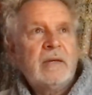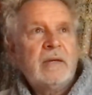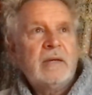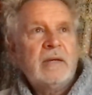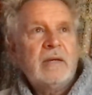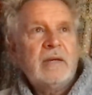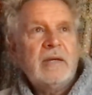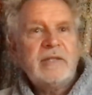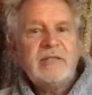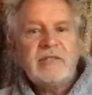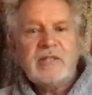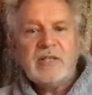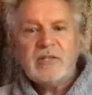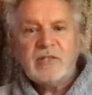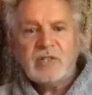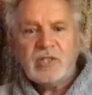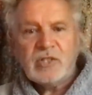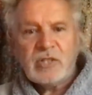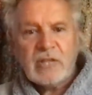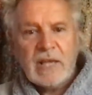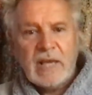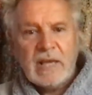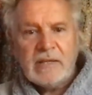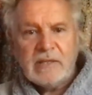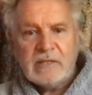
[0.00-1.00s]
It's
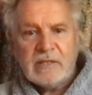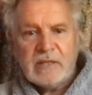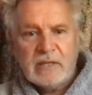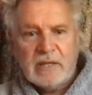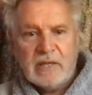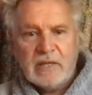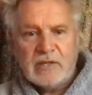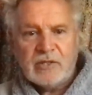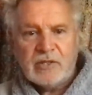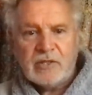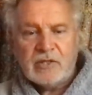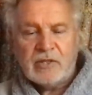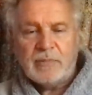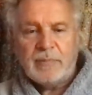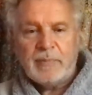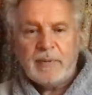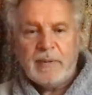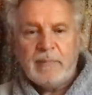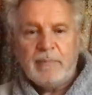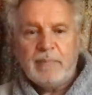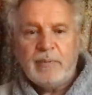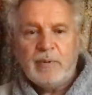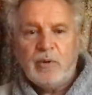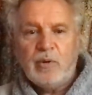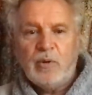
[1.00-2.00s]
insane to listen to
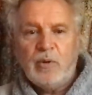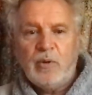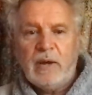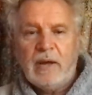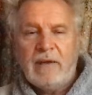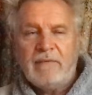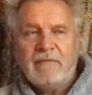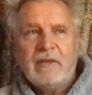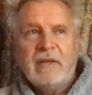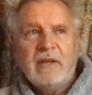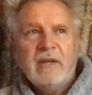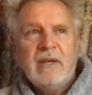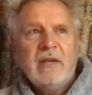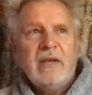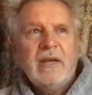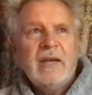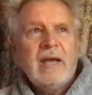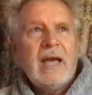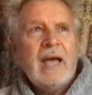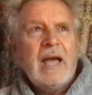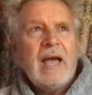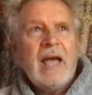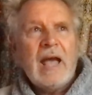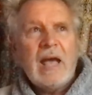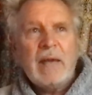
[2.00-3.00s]
people who have
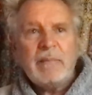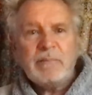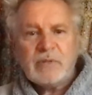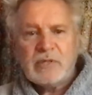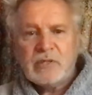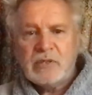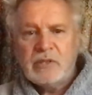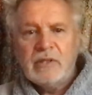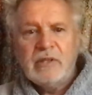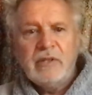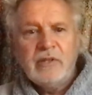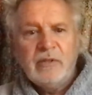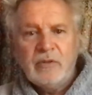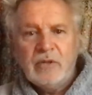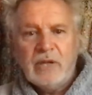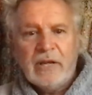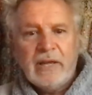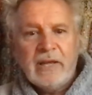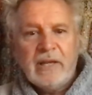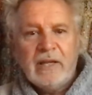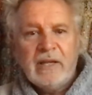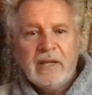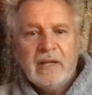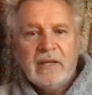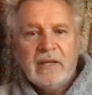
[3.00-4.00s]
absolutely